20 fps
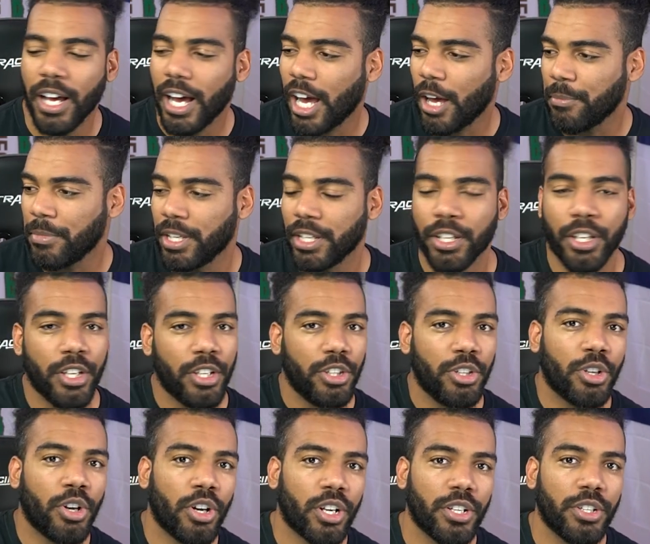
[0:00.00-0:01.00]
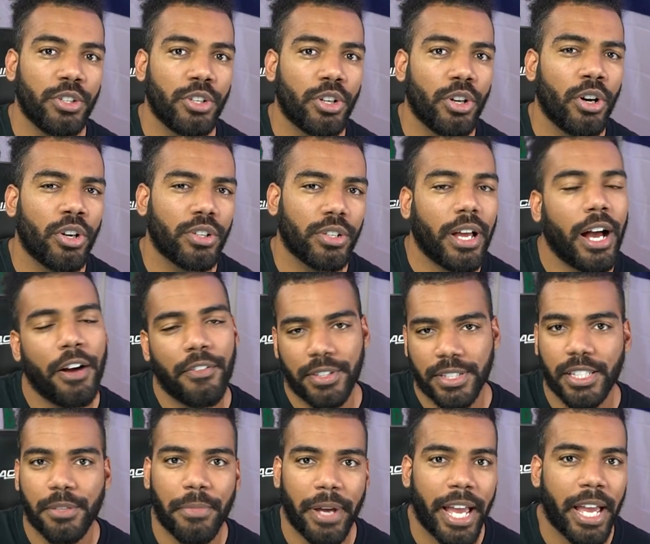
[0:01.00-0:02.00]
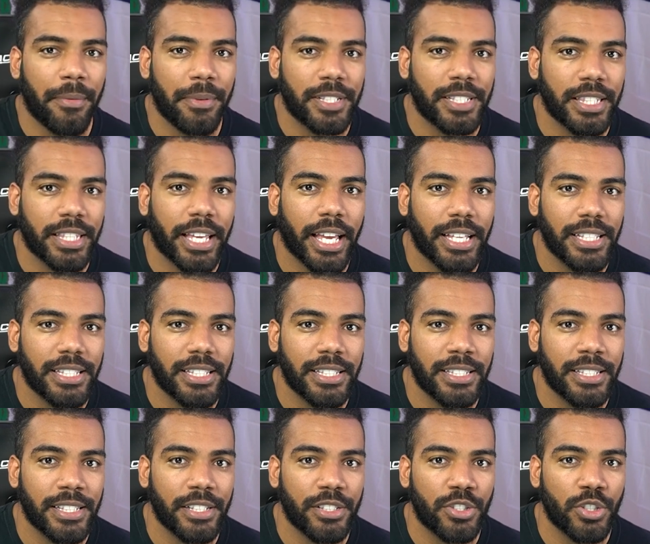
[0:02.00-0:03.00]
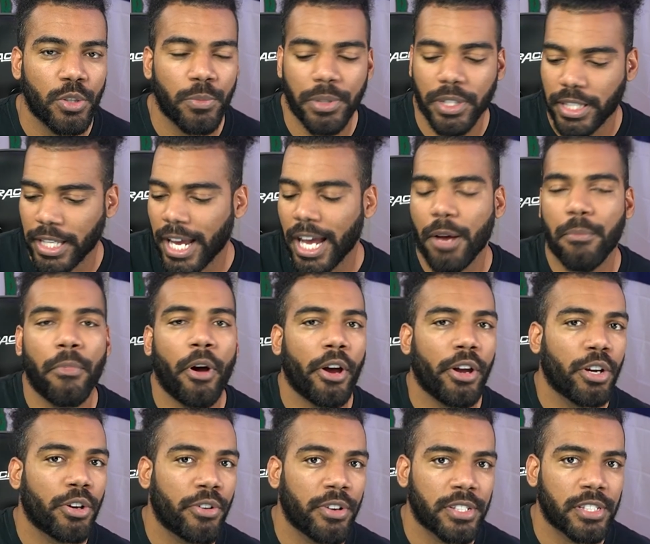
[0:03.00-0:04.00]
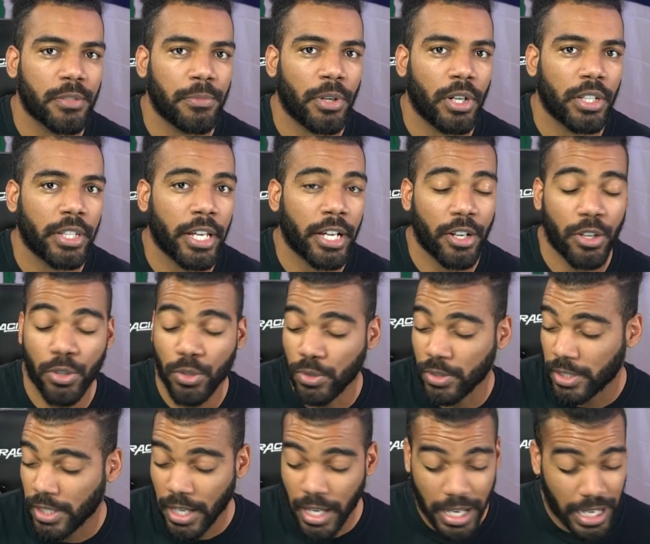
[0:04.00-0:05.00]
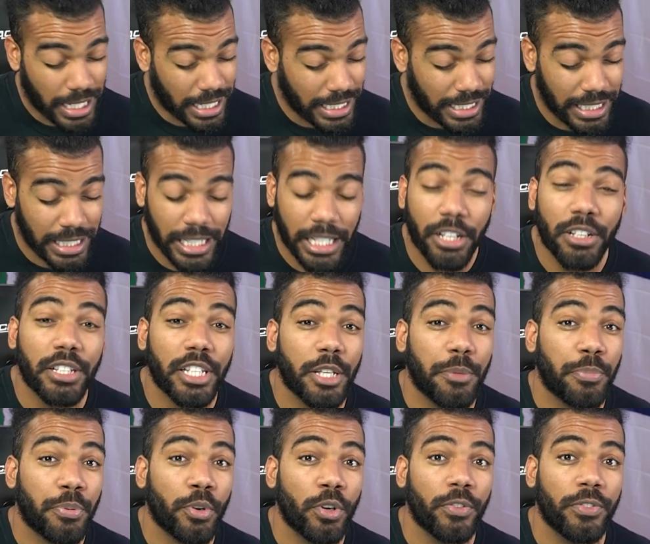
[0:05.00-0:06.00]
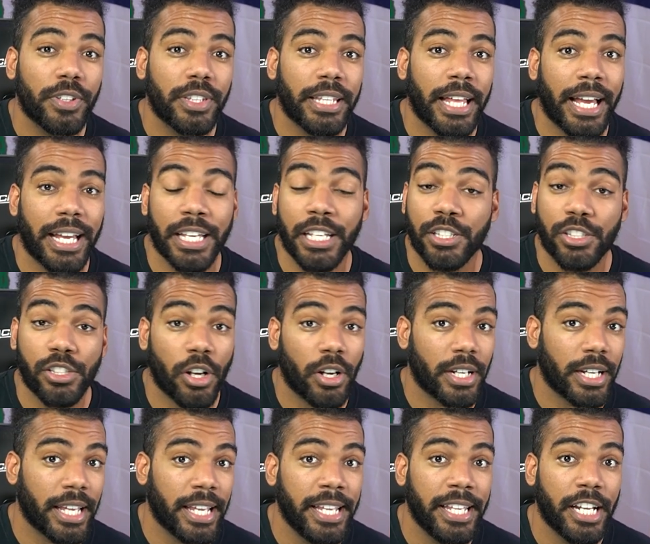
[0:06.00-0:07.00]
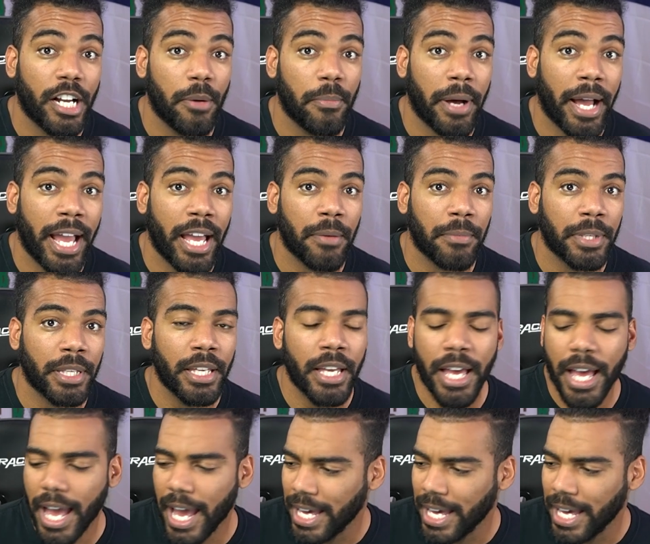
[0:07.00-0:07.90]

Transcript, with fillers: I mean, you go to, you go obviously Miami's in the ACC too, but they got Mario Cristobal there, who's clearly proven that he's starting to heat up Miami.